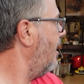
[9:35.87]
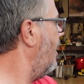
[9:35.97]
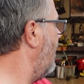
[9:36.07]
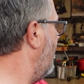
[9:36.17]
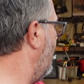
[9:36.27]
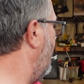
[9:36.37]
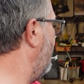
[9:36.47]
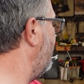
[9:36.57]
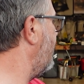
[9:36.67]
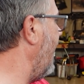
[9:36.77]

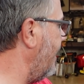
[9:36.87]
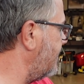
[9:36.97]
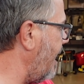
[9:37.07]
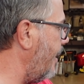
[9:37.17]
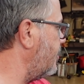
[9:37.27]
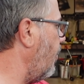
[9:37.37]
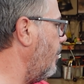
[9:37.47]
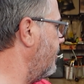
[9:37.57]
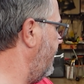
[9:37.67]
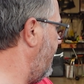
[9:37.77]
Gas caps
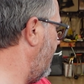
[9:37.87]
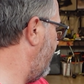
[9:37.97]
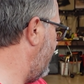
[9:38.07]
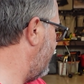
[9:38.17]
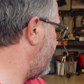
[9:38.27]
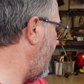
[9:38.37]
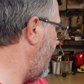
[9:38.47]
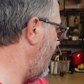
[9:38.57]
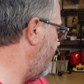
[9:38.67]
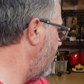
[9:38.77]
probably going to be the
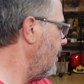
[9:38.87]
same.